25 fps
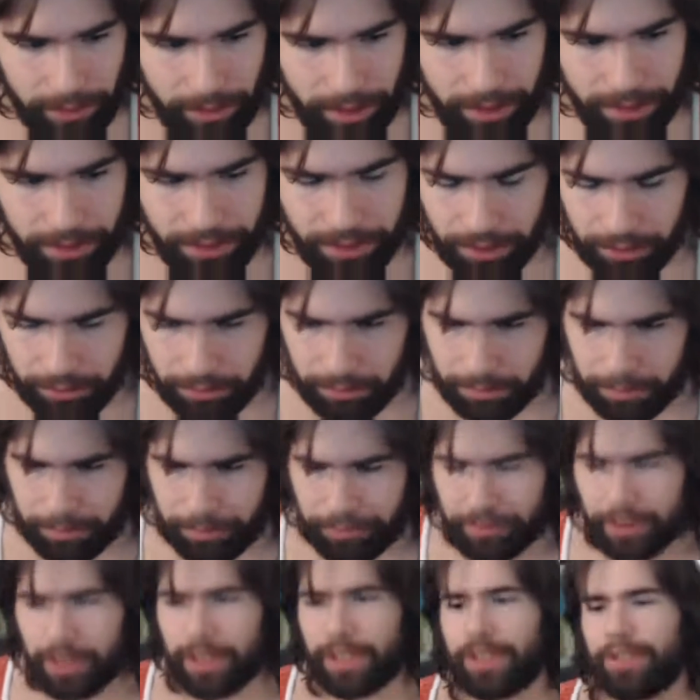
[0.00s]
So
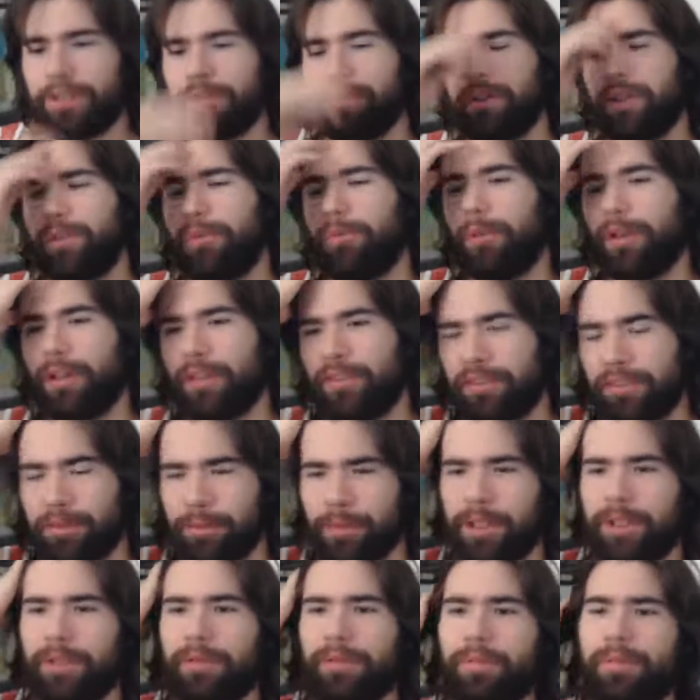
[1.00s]
it's really weird for me
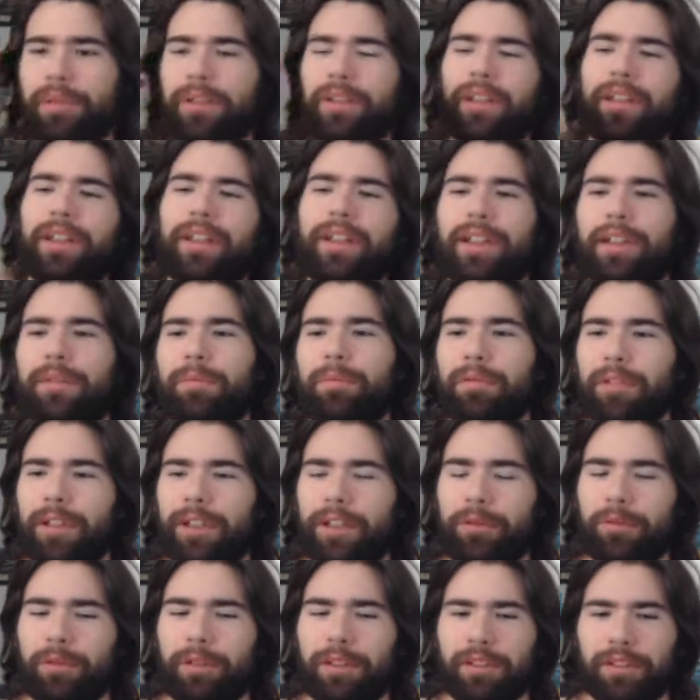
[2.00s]
to be like I played
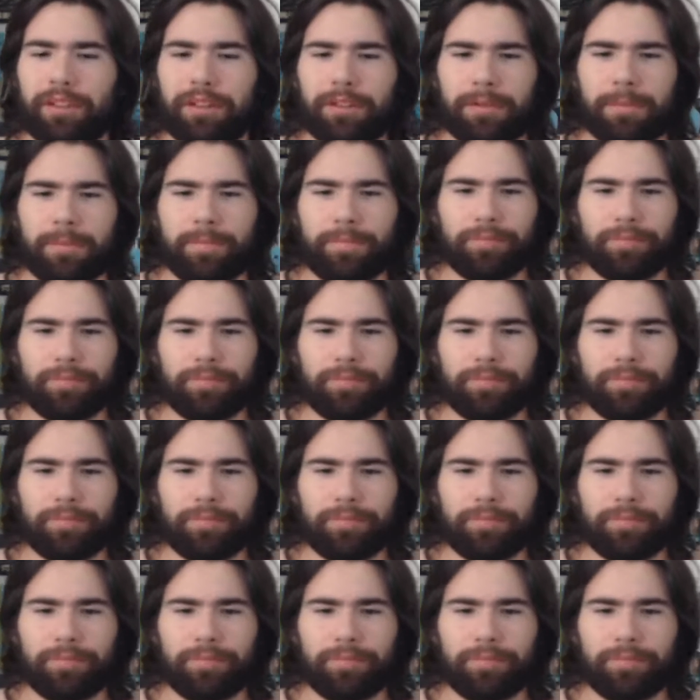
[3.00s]
with a